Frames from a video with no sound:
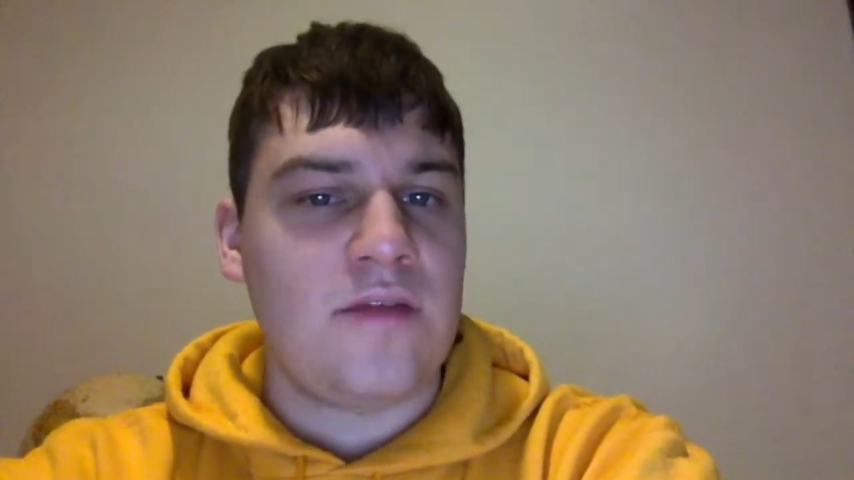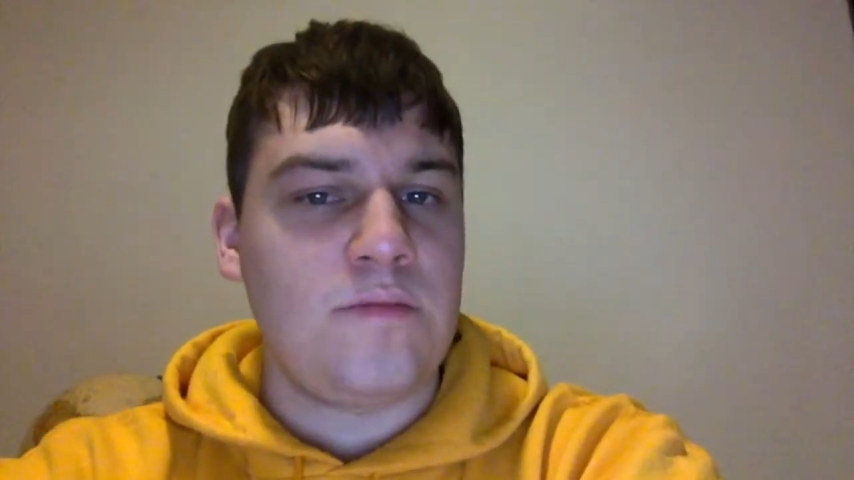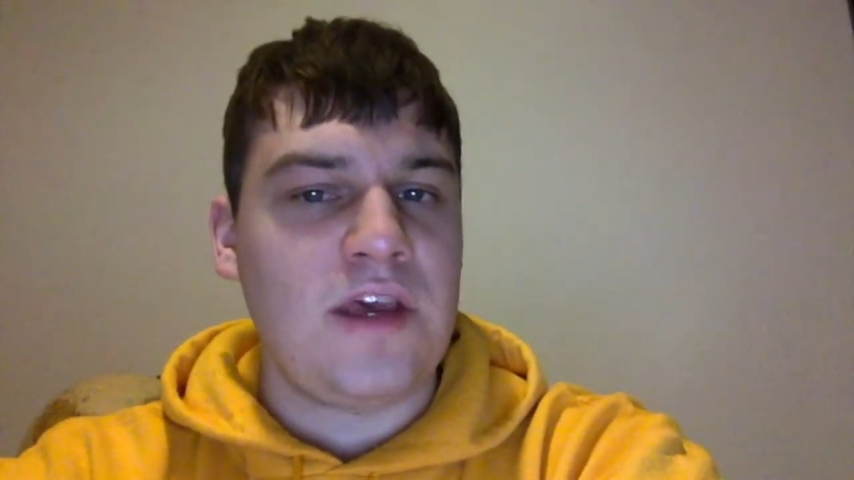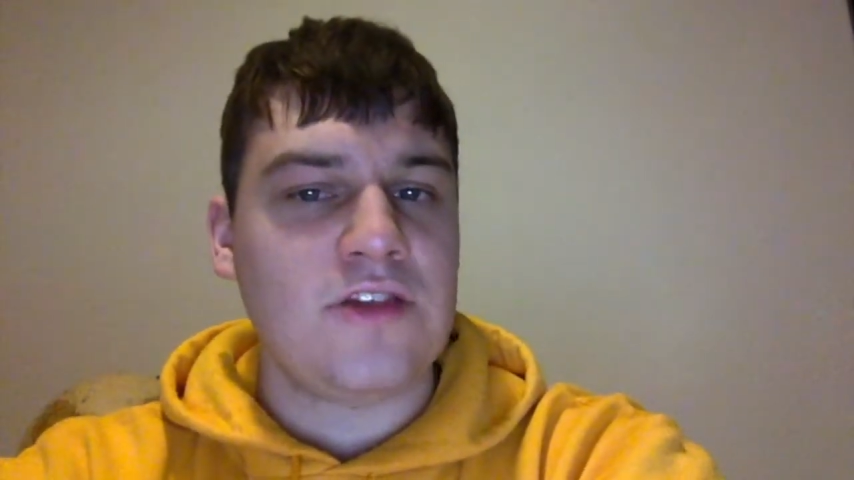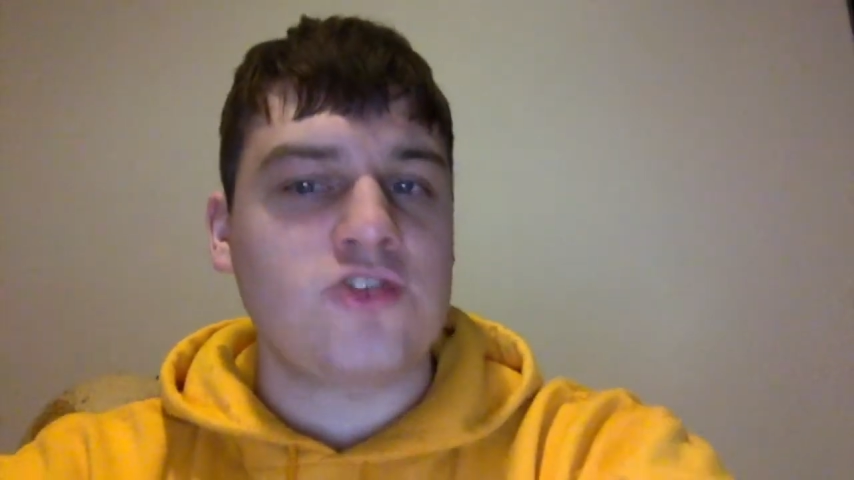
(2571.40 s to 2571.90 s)

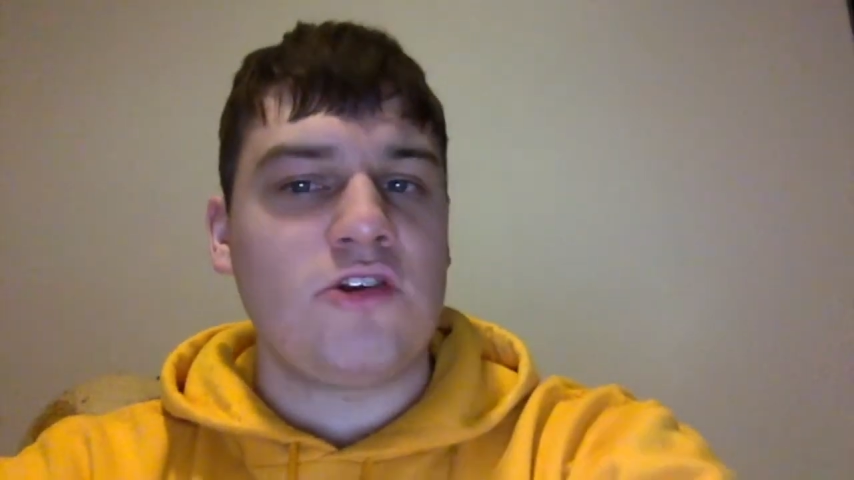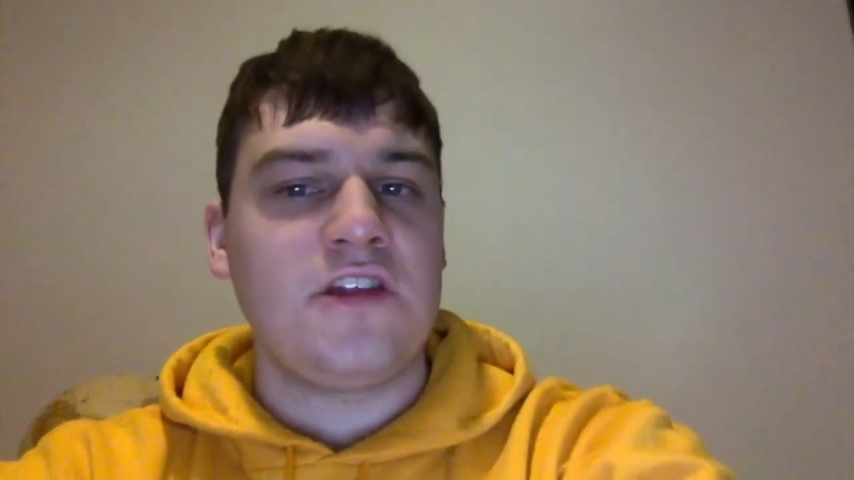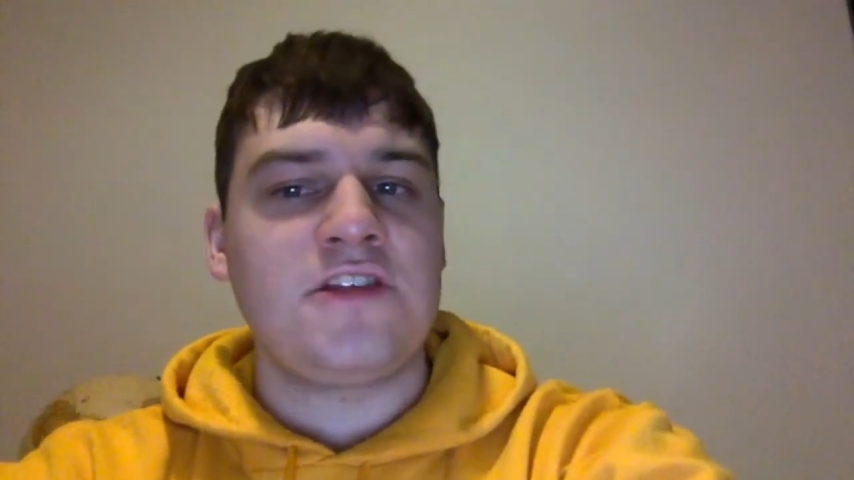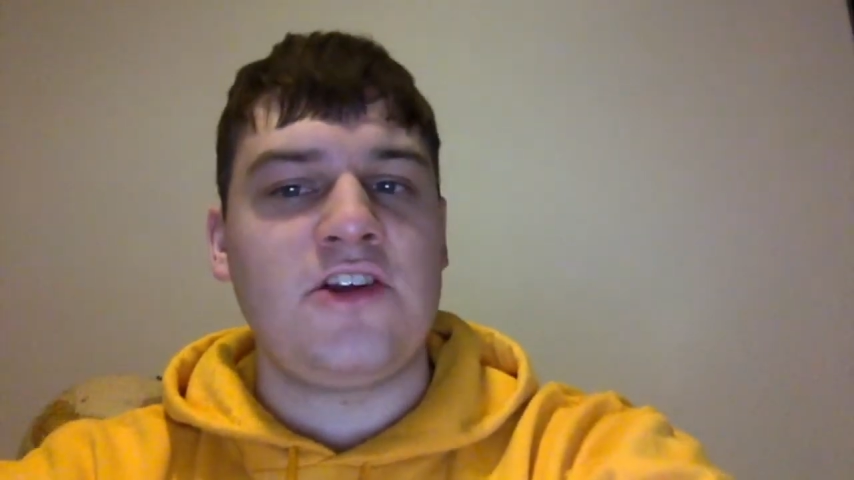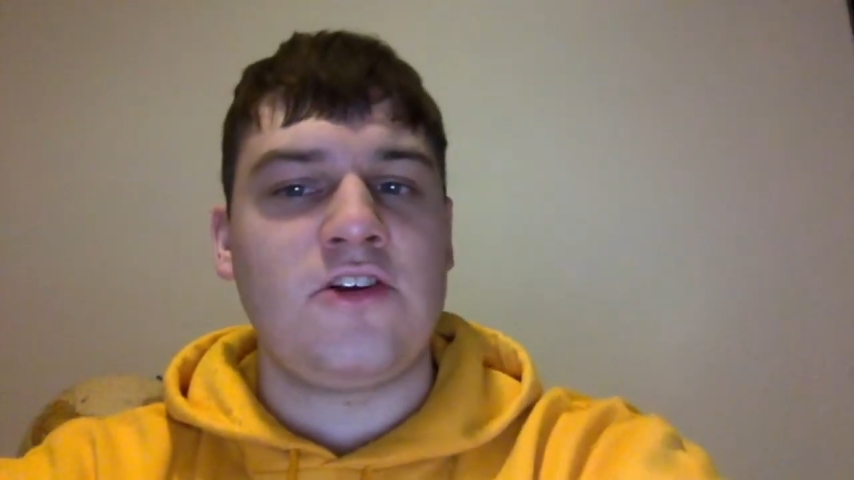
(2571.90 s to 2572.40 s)
made the
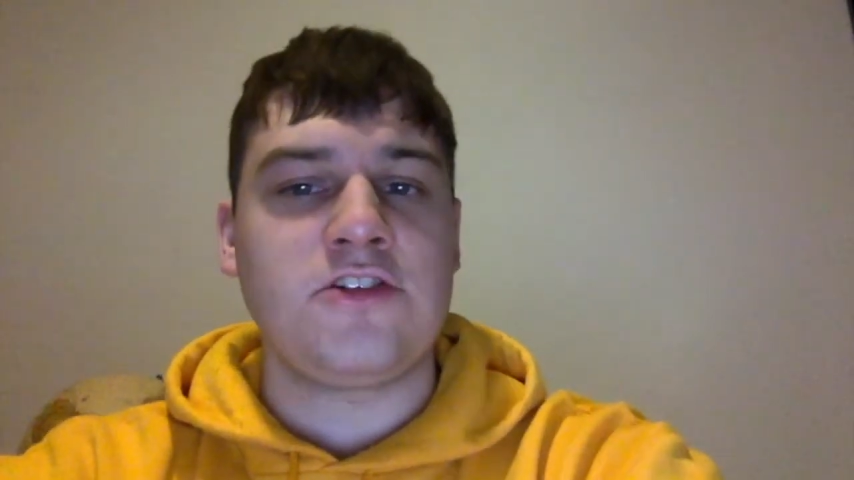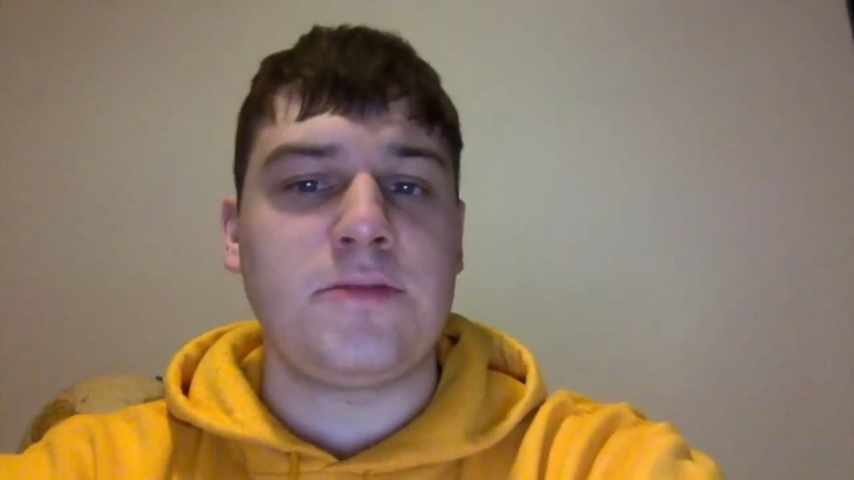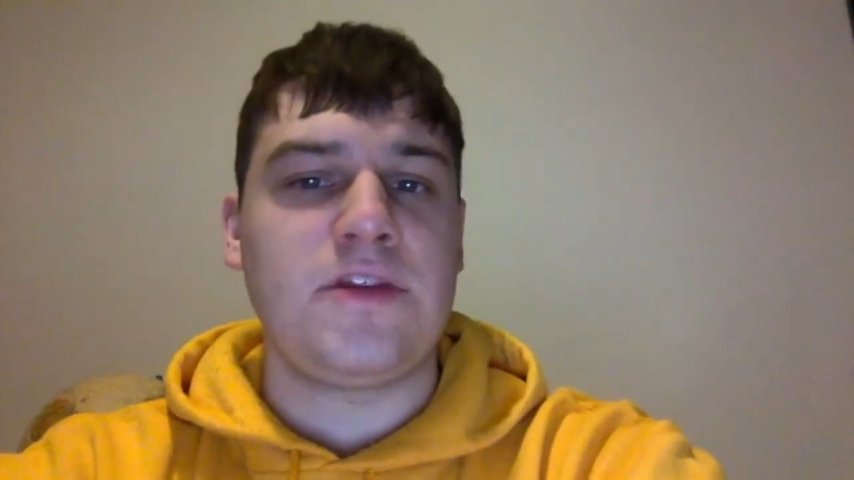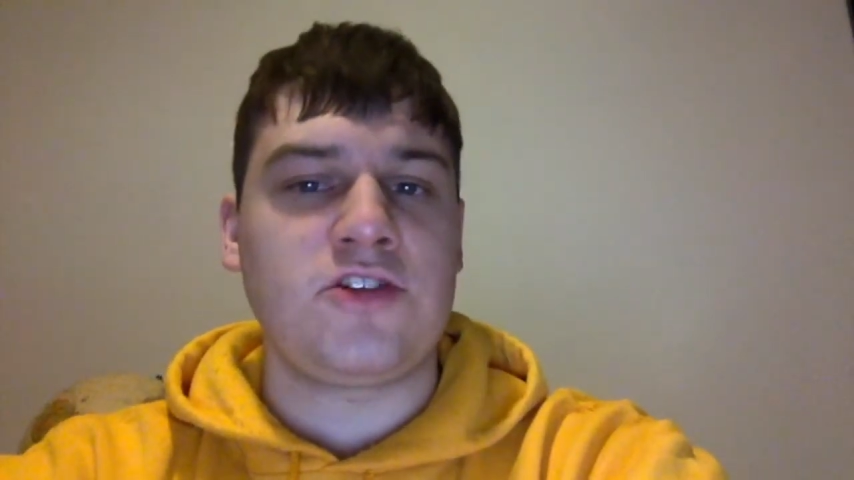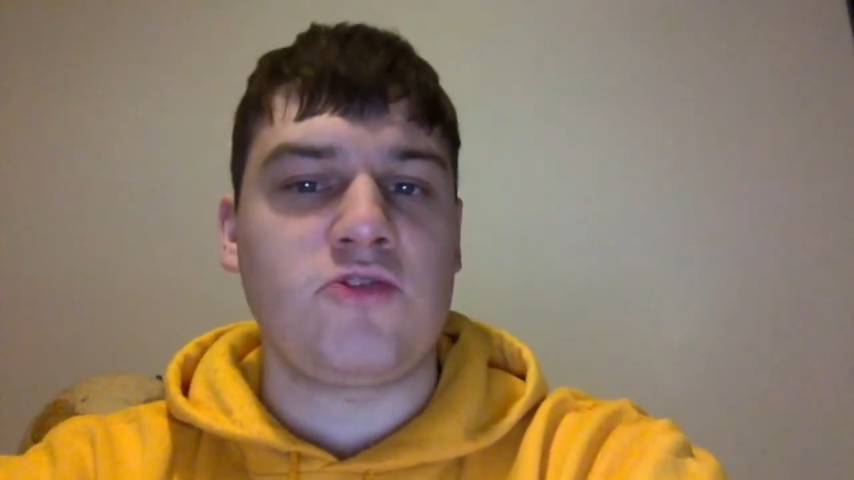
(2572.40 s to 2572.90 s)
shortlist here and
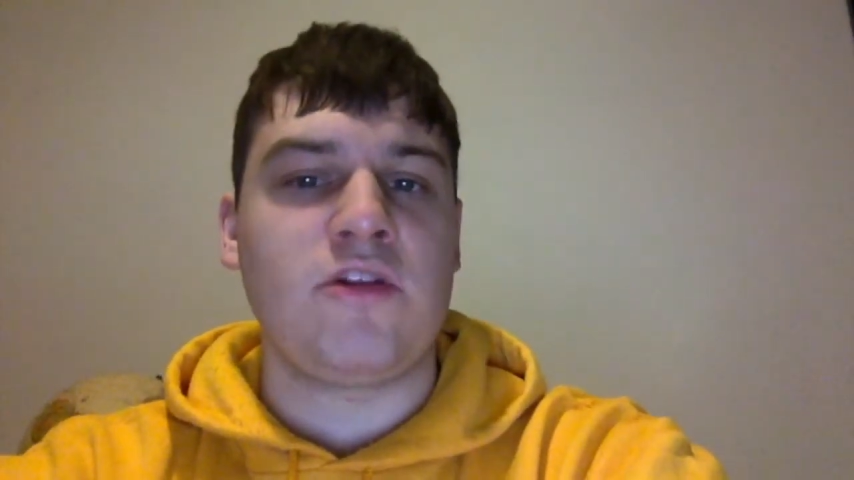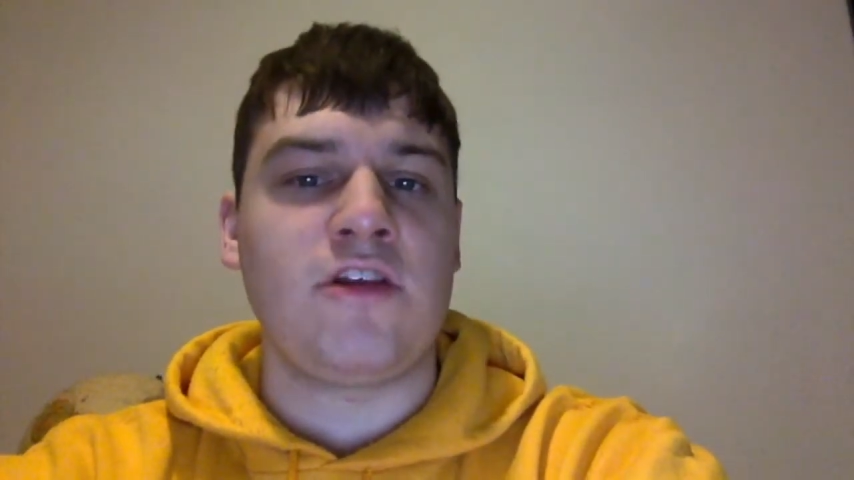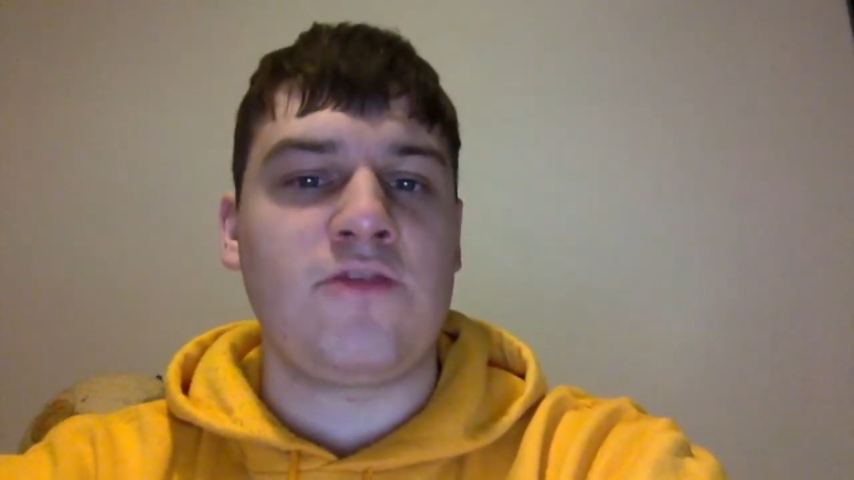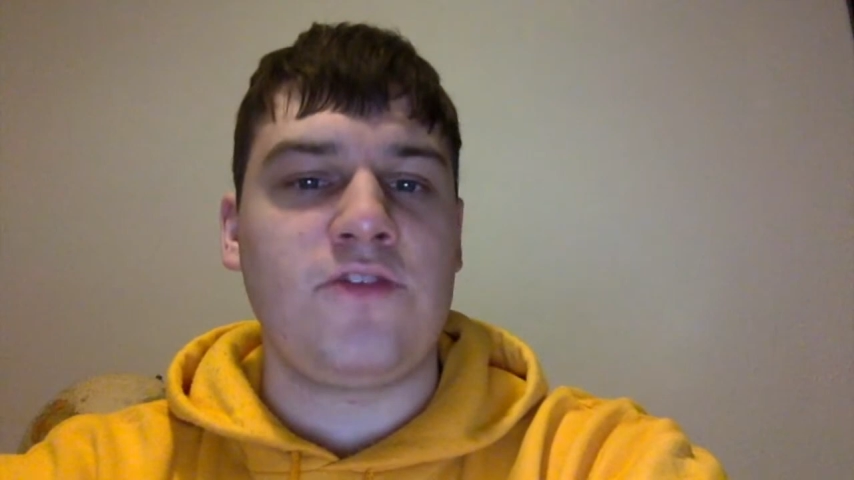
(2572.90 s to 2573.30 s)
also made the shortlist